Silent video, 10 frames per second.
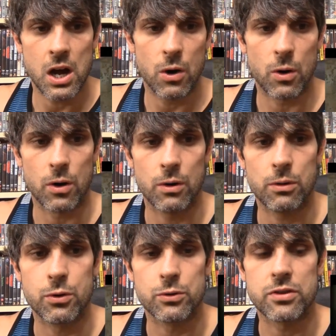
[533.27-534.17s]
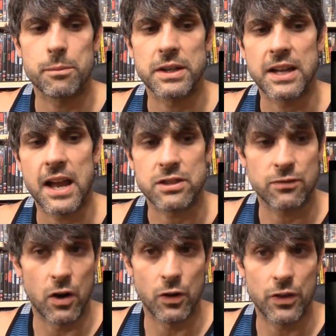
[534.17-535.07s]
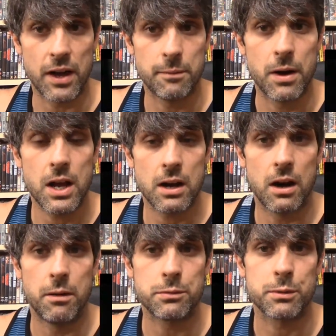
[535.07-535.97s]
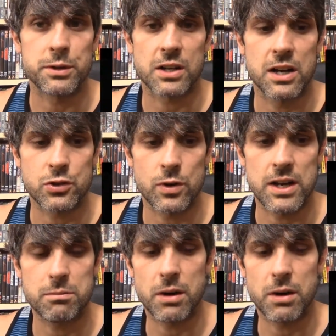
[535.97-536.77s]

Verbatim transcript: or through something that has followed them um, from their country.